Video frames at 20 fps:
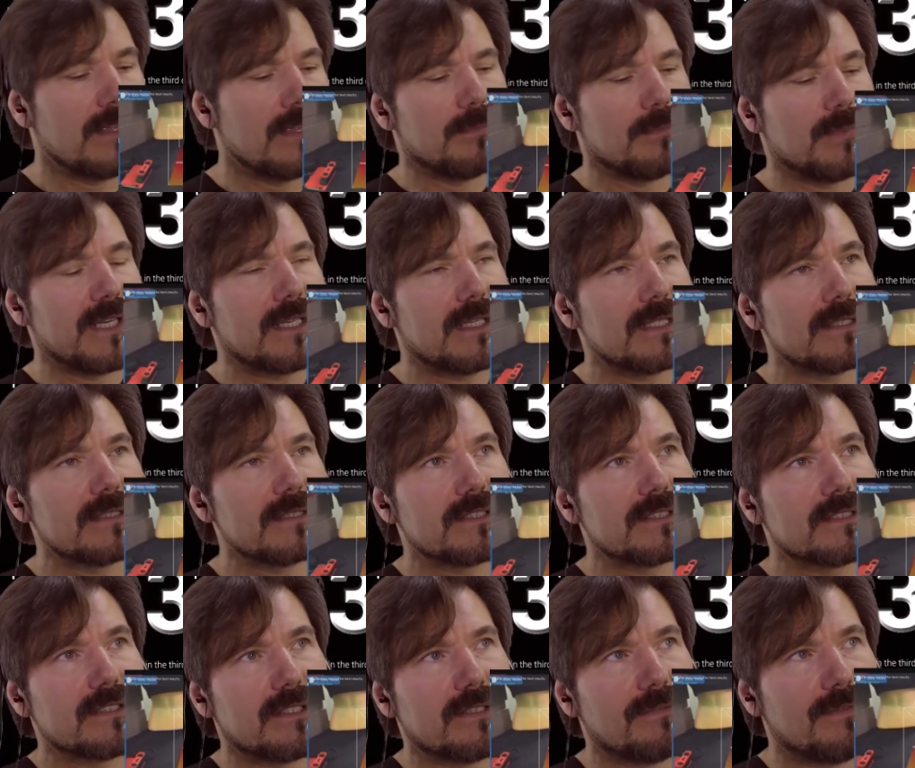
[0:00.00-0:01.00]
because
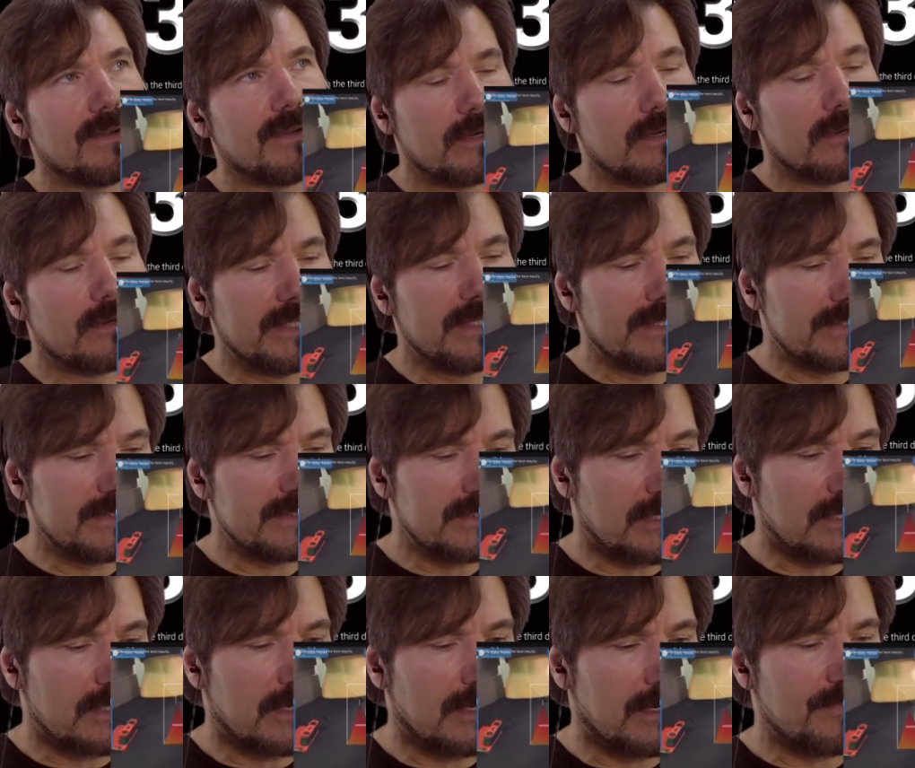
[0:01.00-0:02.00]
of the various
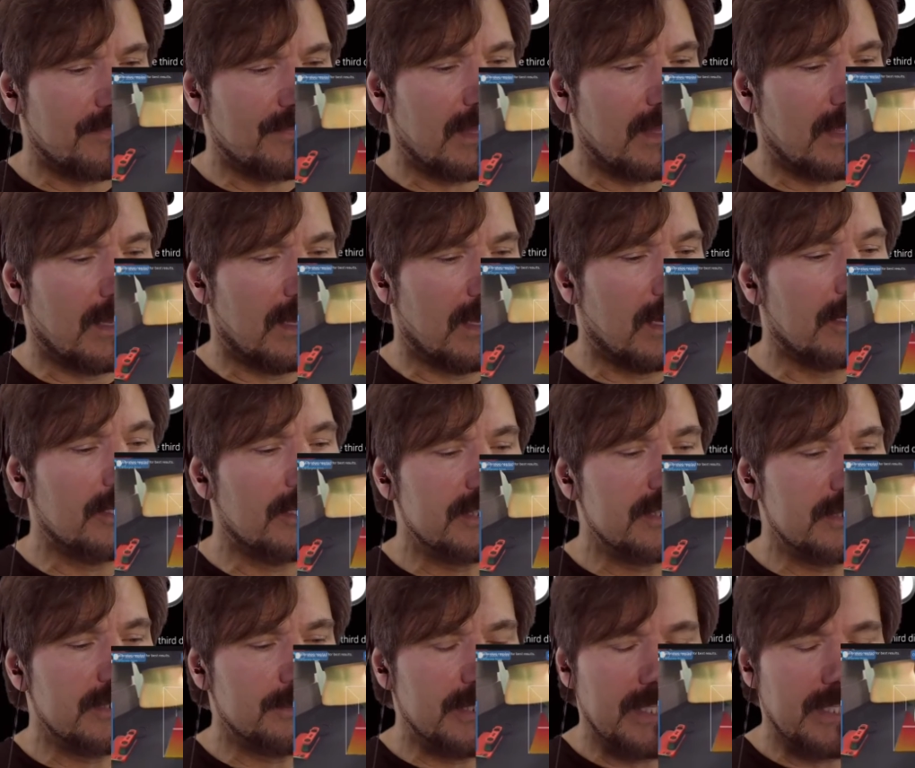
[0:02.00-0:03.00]

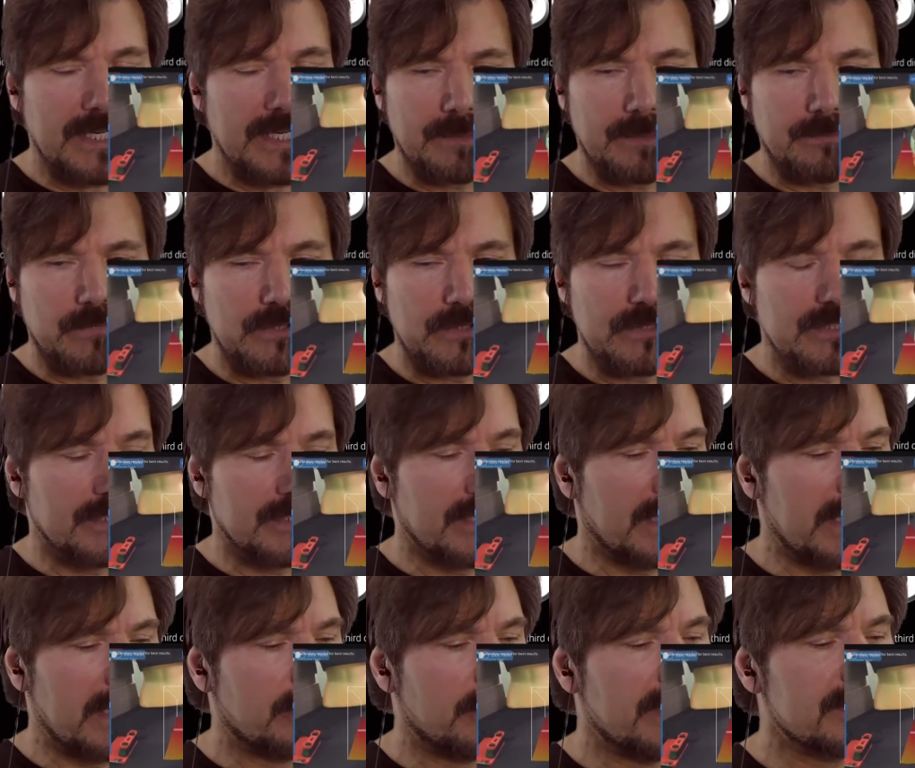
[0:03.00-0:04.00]
RGB cameras on the
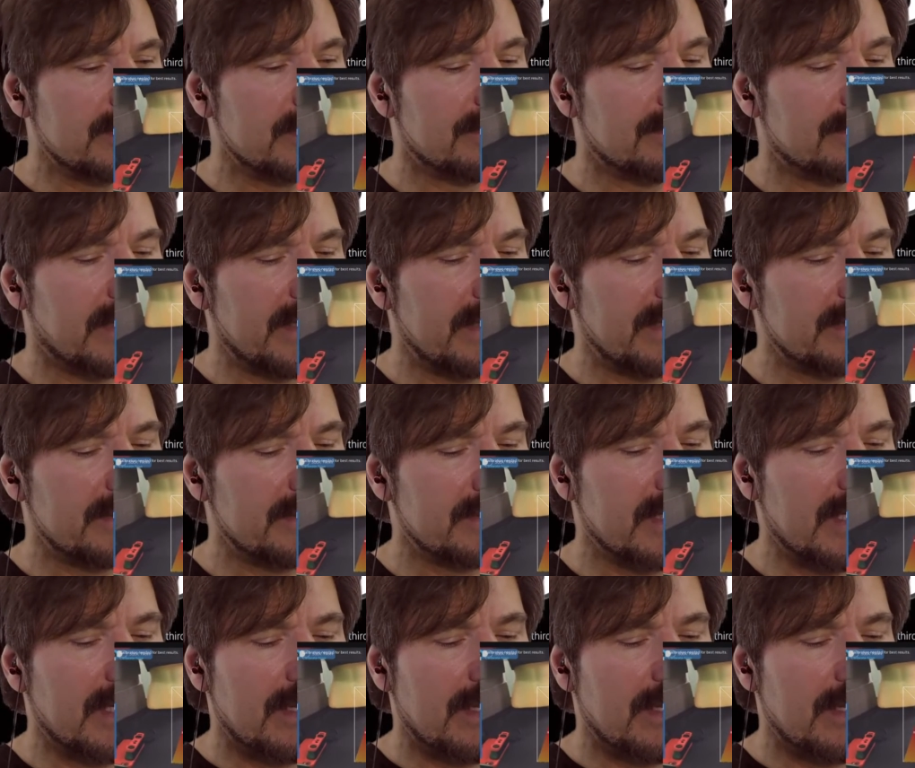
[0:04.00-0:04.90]
iOS devices,